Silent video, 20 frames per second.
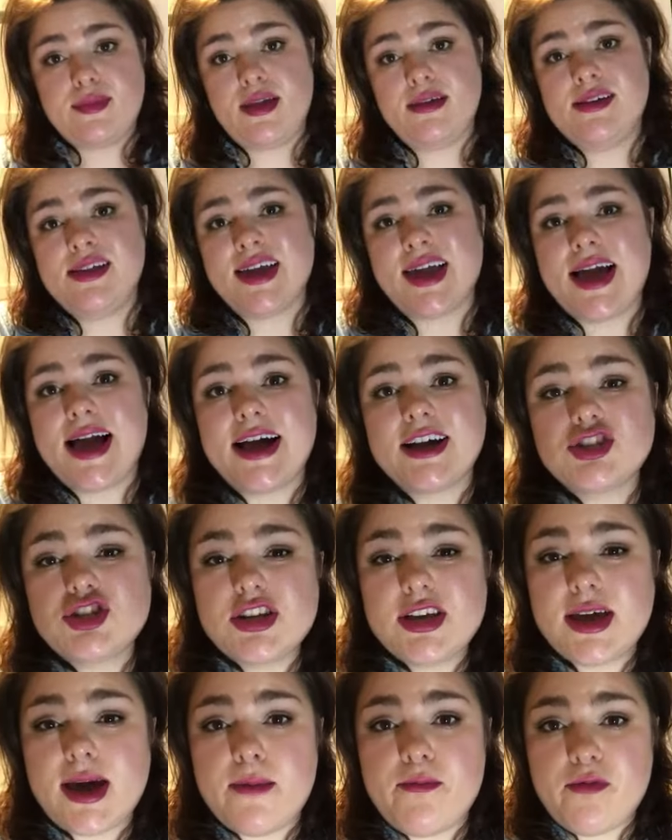Like, I
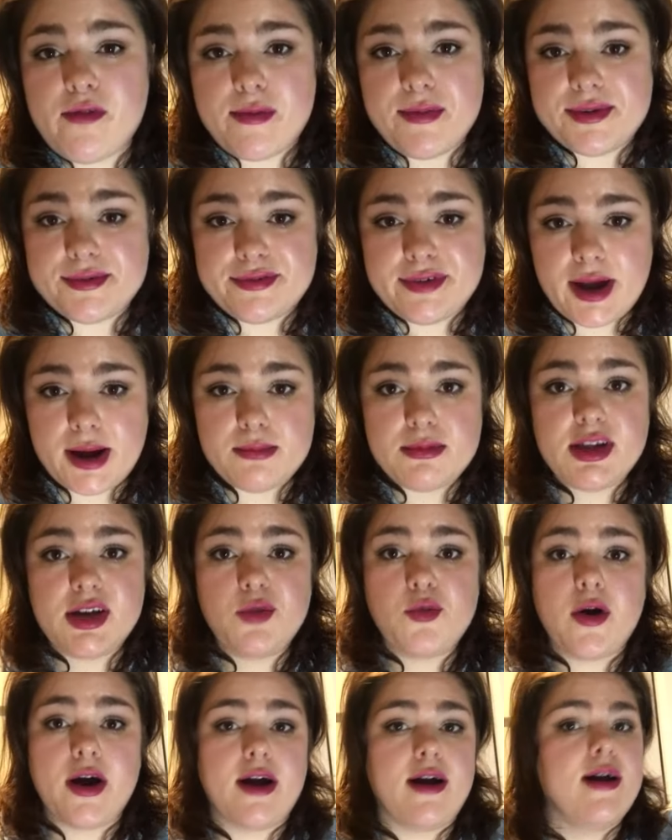actually come from a family
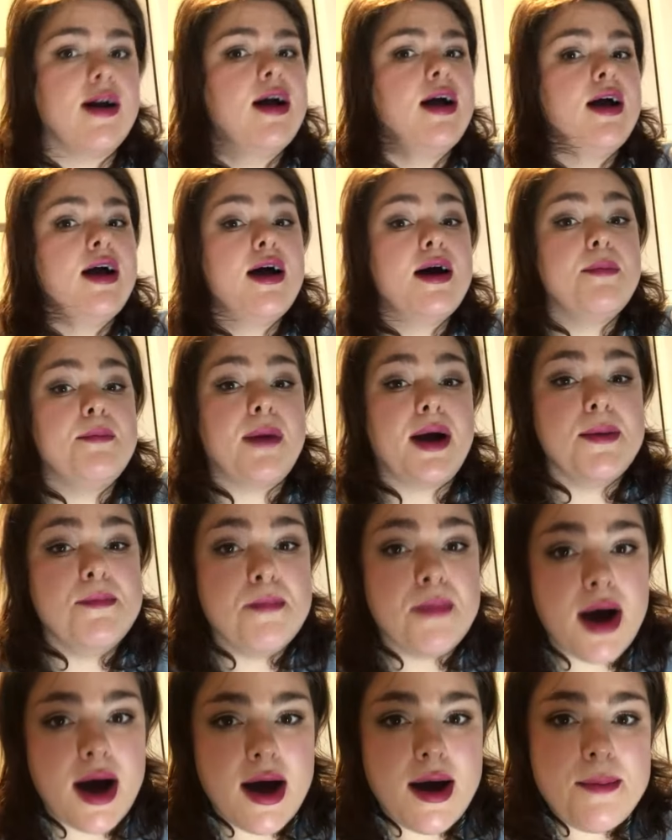where my
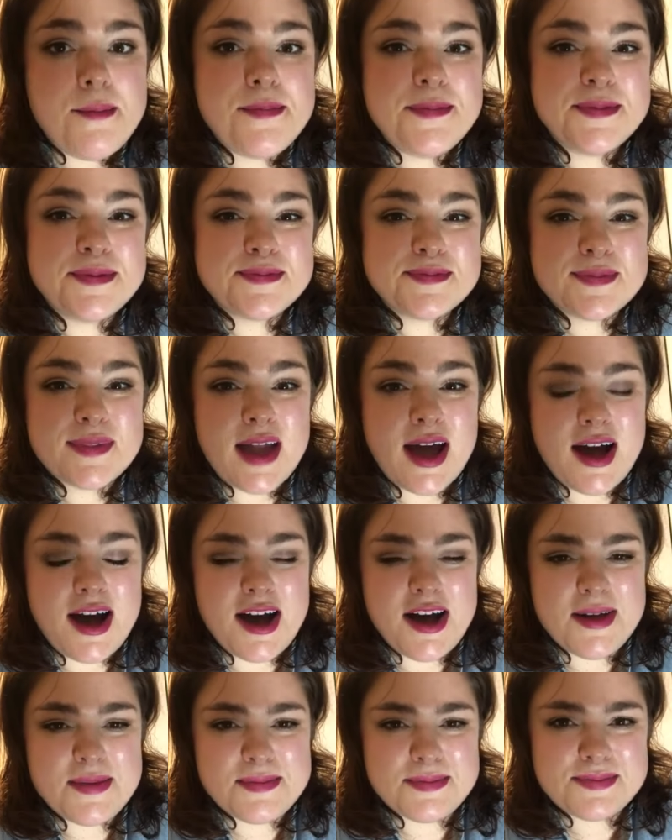mom,
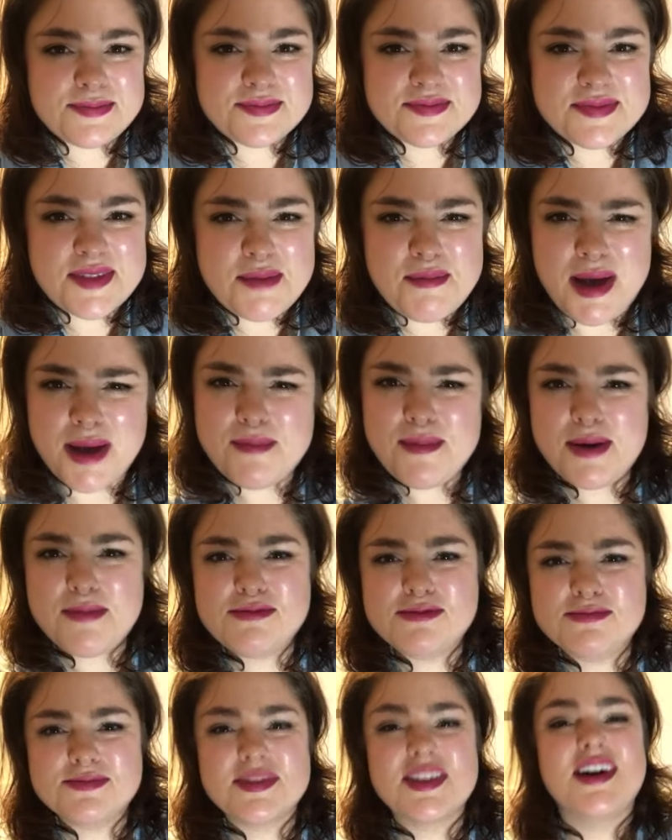oh
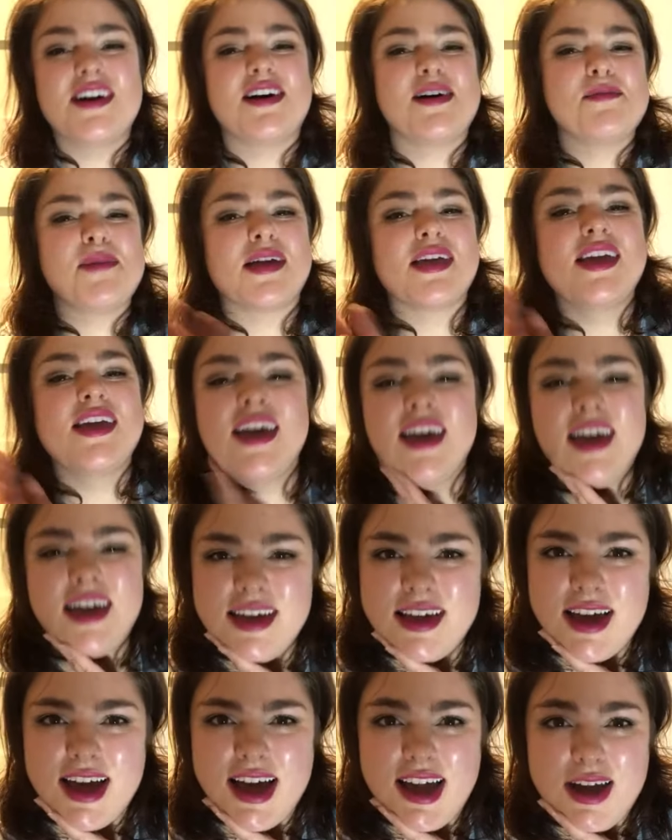my,
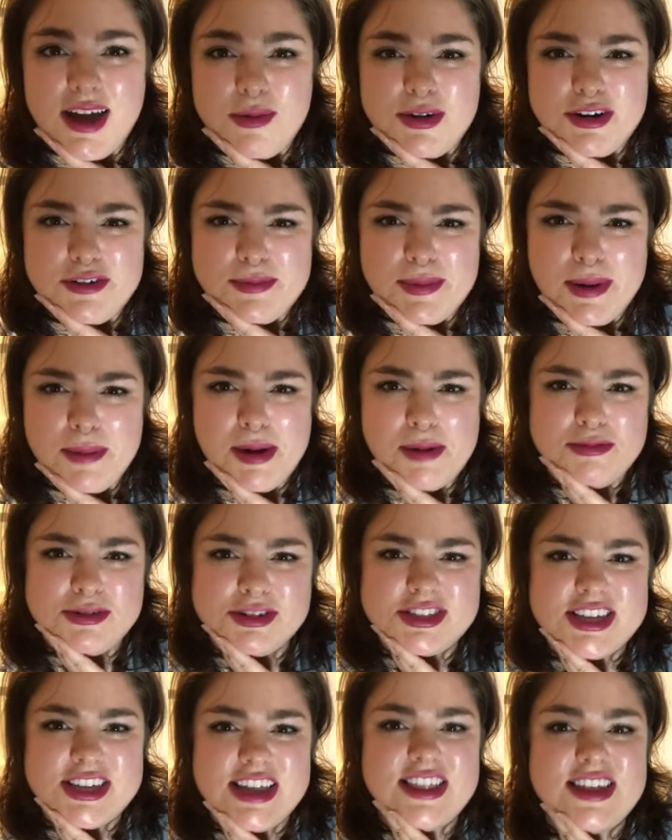I wonder if my mom will
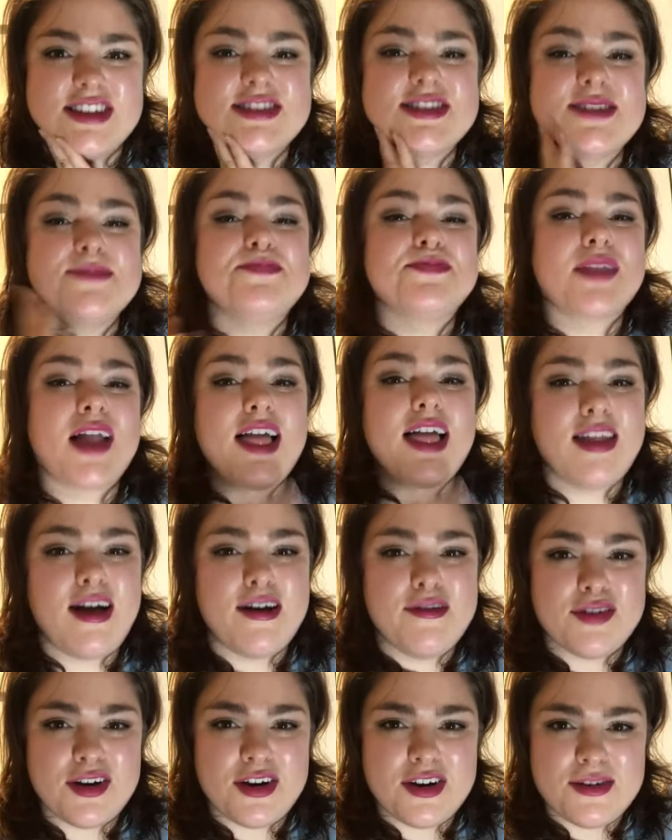see this. I
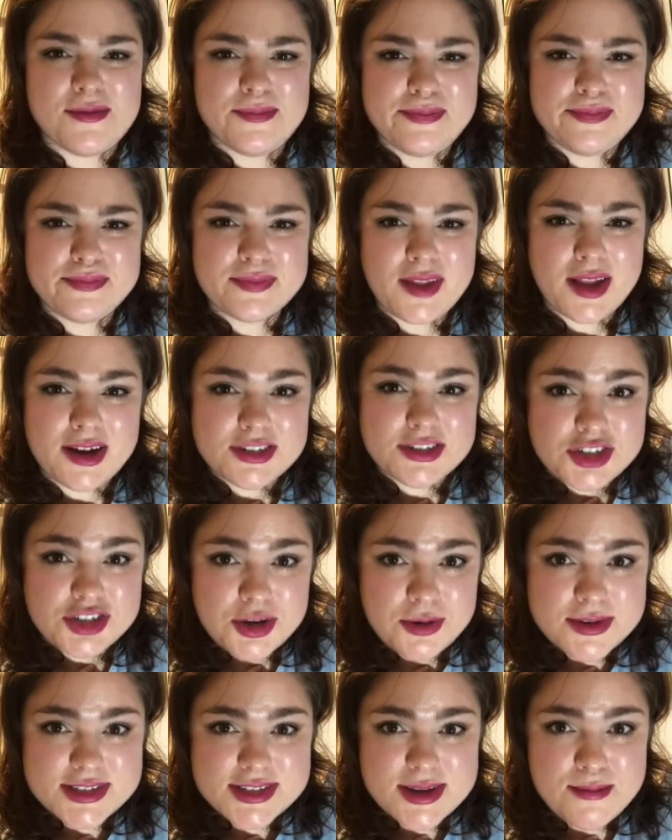love her. she
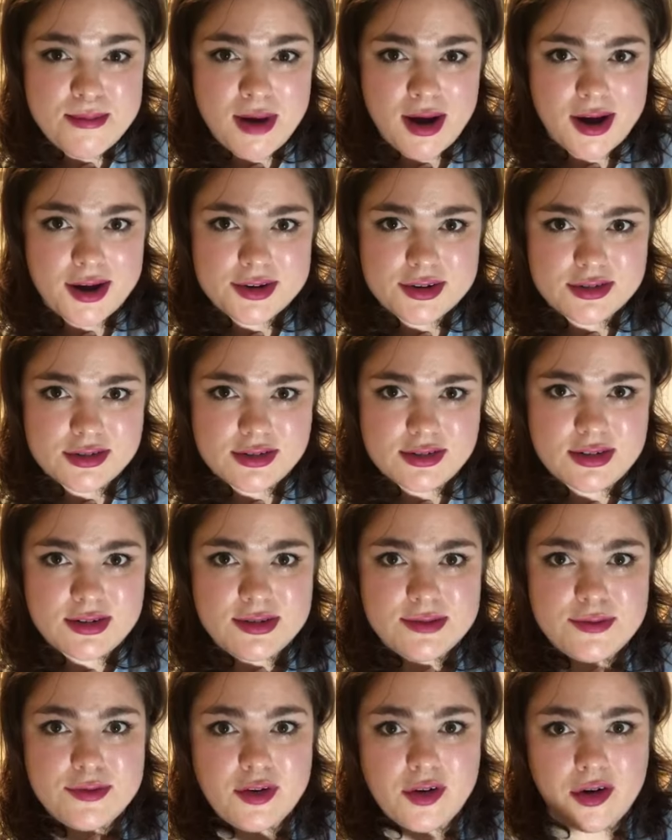was a model
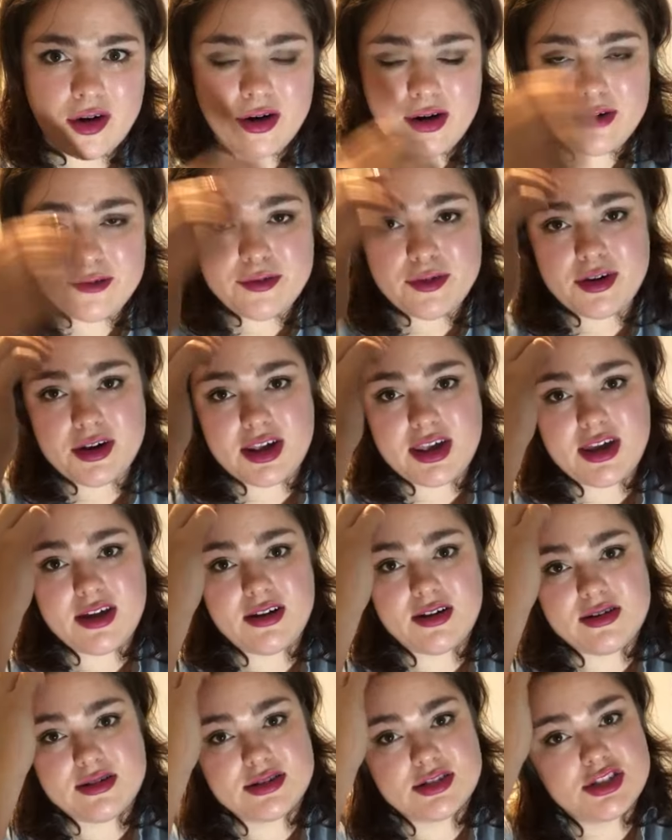for
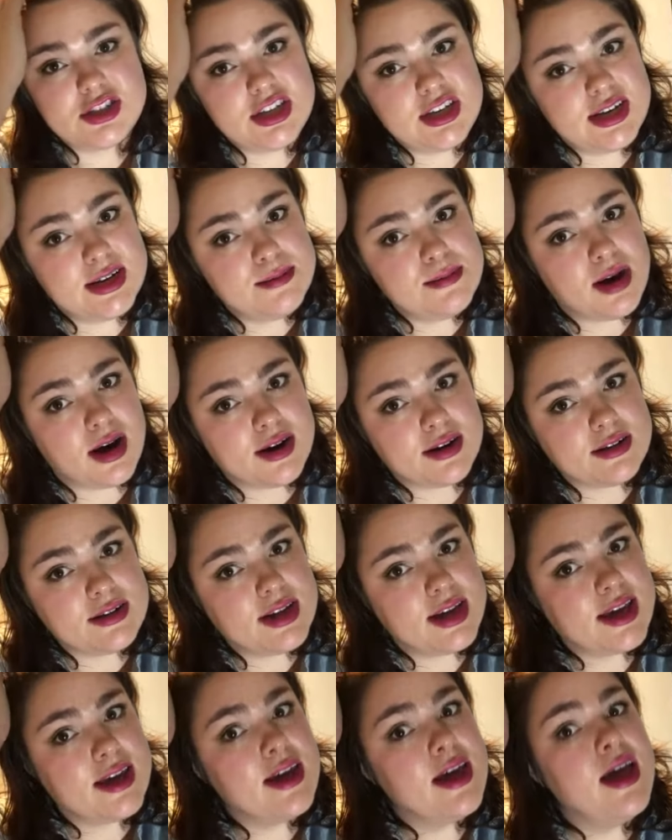years. She did
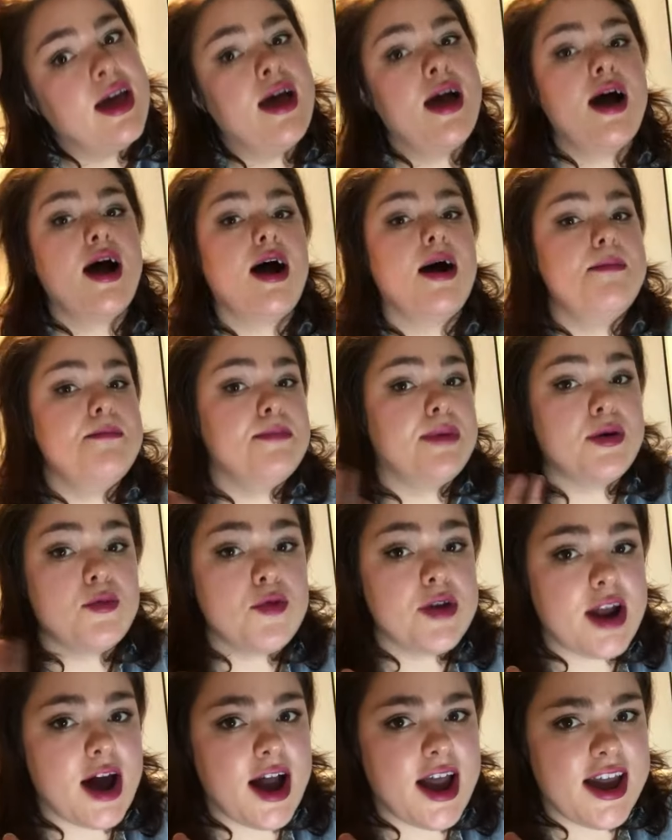modeling, but
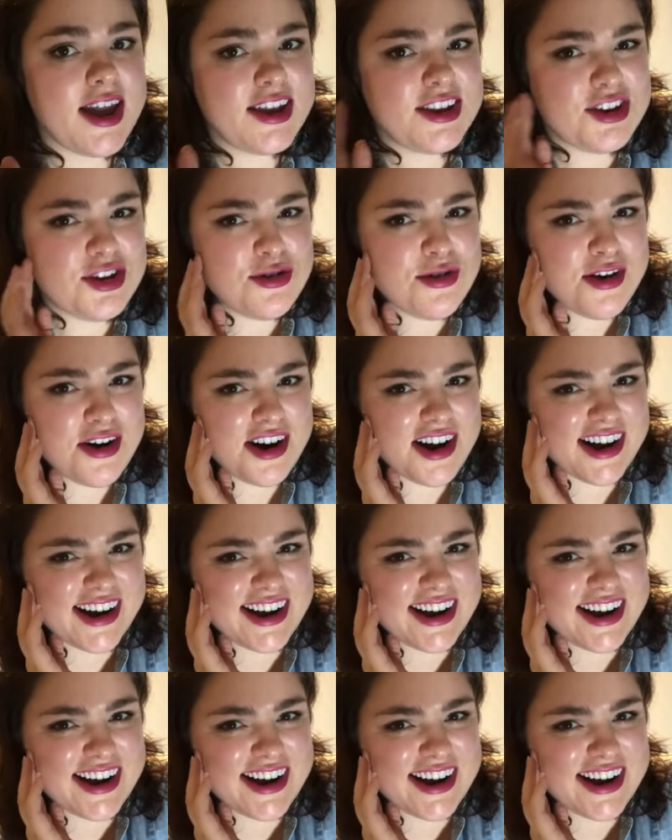when I knew her,